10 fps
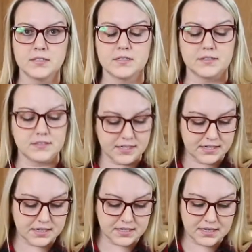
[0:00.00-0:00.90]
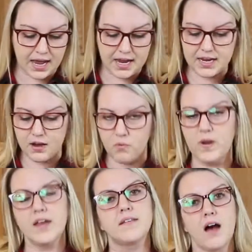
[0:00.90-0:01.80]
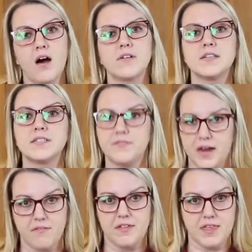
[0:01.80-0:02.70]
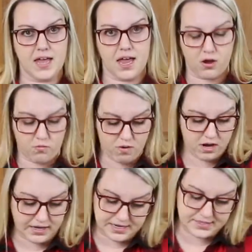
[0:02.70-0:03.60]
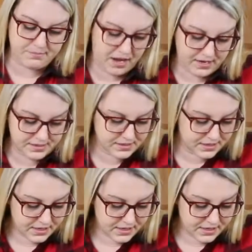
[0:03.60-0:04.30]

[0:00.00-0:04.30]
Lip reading: because ding, dang, and we doggies if everything ain't go wrong in this mess.